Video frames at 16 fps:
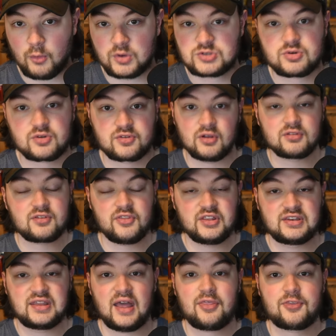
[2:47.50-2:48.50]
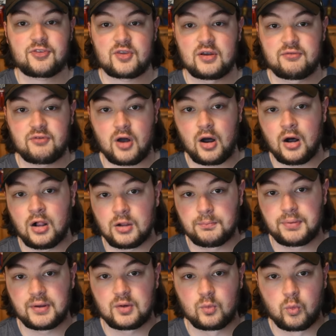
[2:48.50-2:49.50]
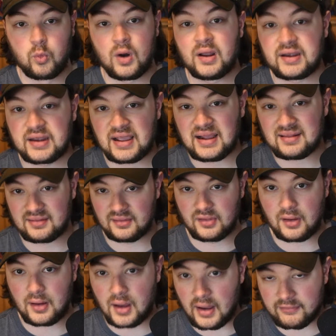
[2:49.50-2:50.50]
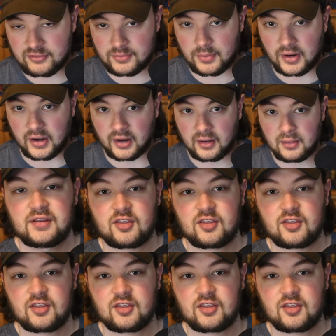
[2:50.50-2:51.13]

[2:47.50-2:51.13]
which results in the deaths of all but one Godzilla offspring.